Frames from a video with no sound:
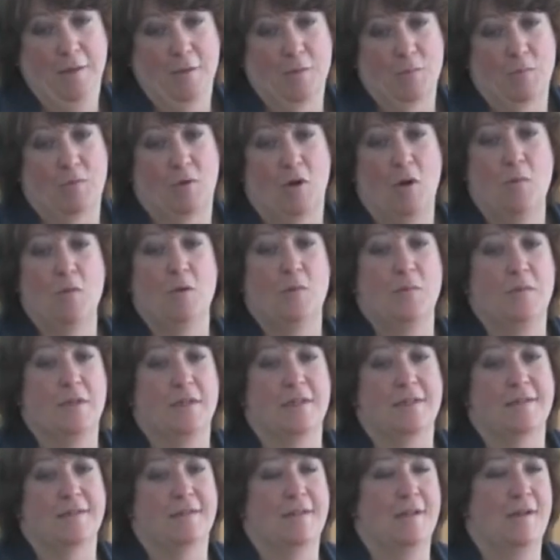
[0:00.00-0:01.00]
problem
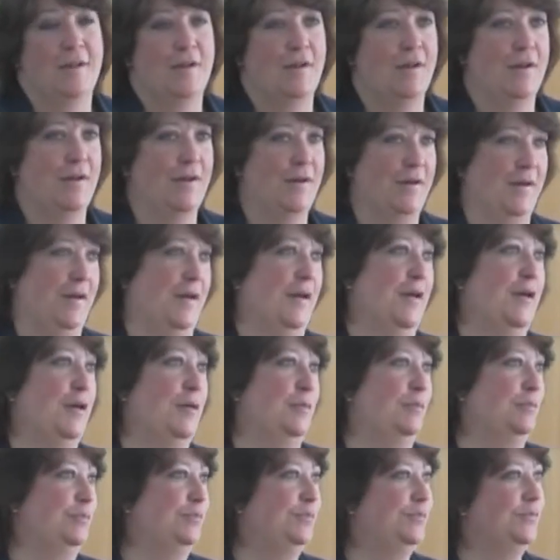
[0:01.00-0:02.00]
is,
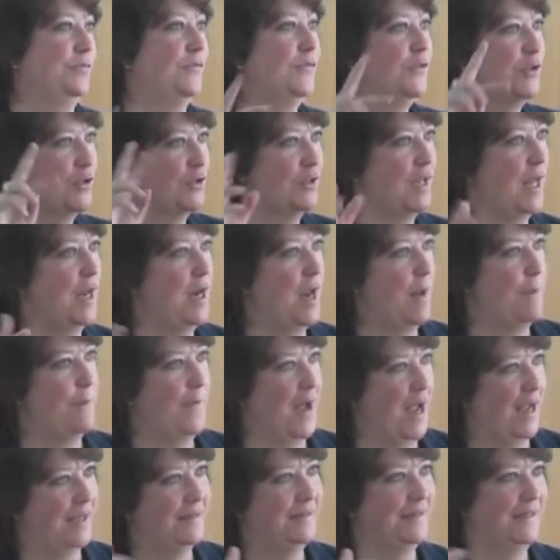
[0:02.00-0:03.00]
just ad
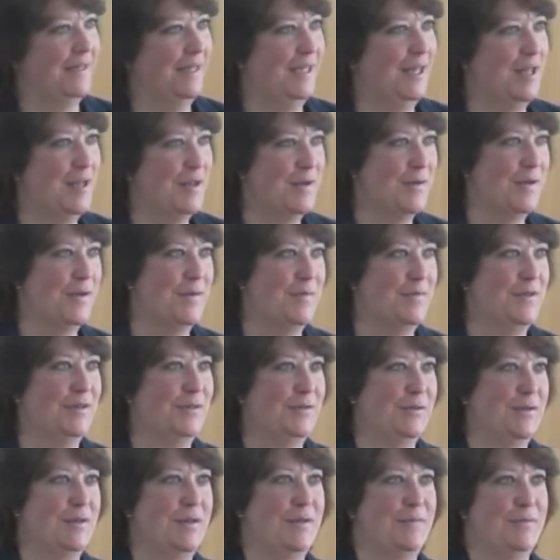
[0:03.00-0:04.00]
aparté,
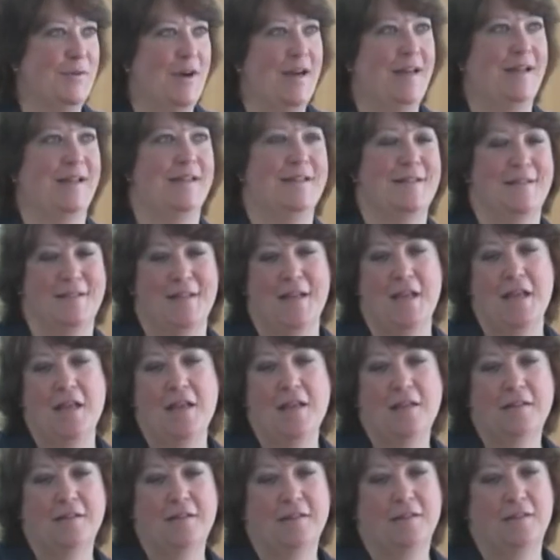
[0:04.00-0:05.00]
between brackets,
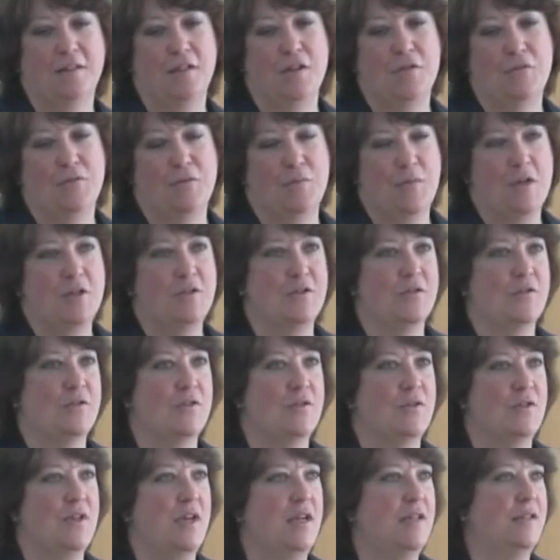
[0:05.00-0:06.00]
that the Information
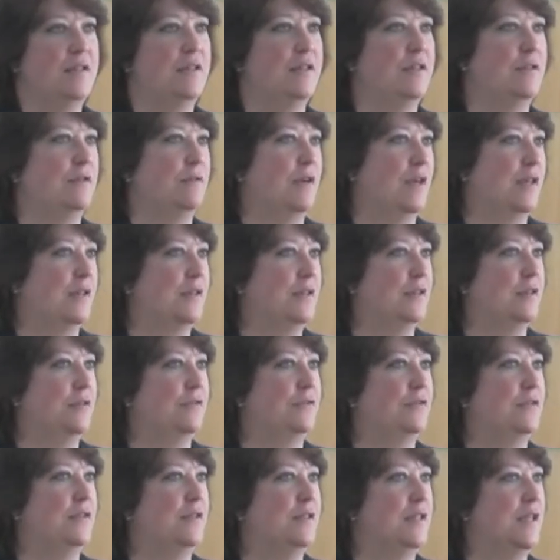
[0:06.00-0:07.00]
Society
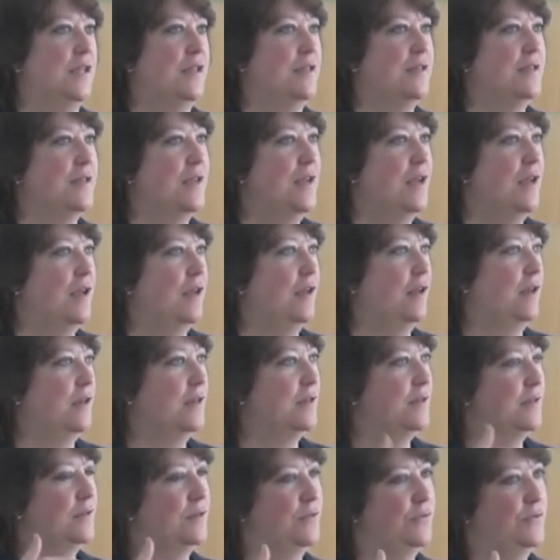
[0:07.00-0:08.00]
Directive contains a
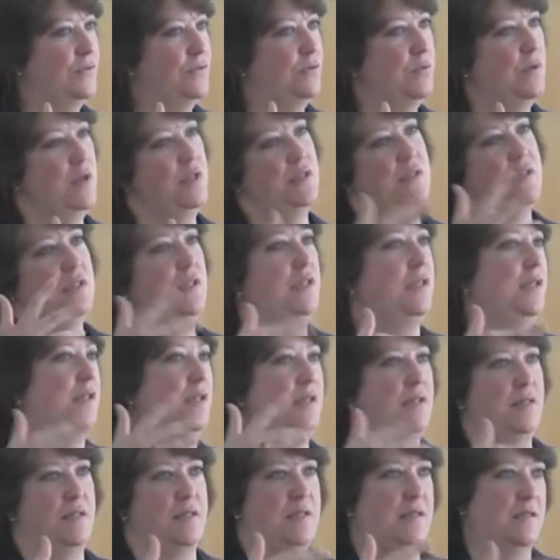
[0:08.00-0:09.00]
list of
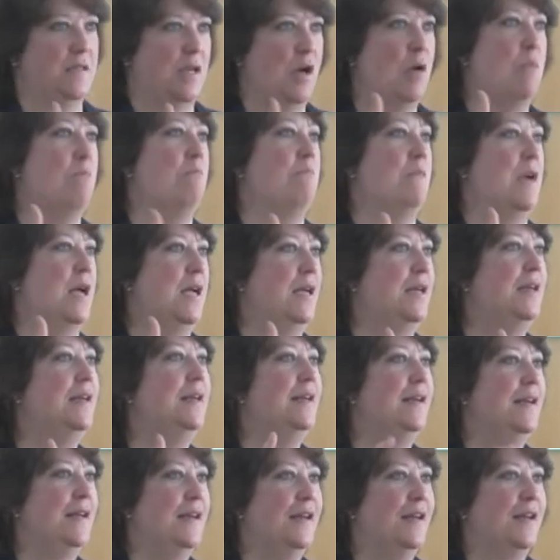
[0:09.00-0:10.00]
20-some
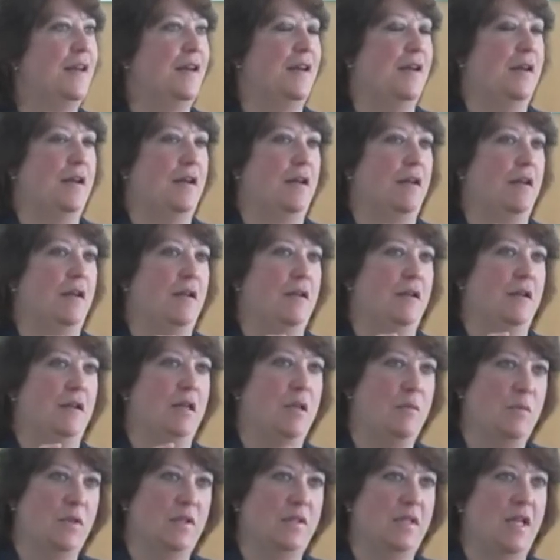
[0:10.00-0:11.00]

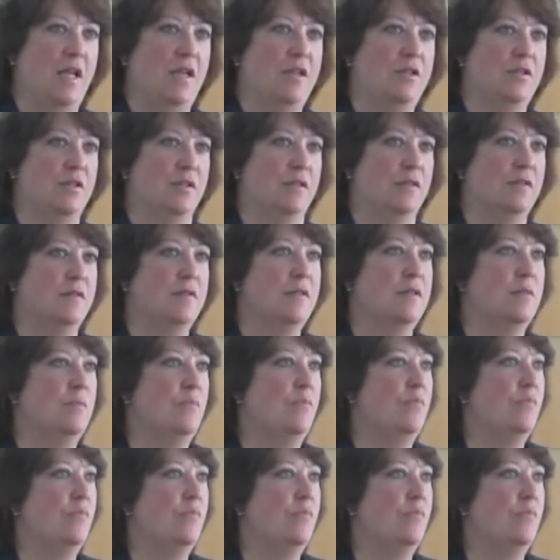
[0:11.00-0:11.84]
limitations.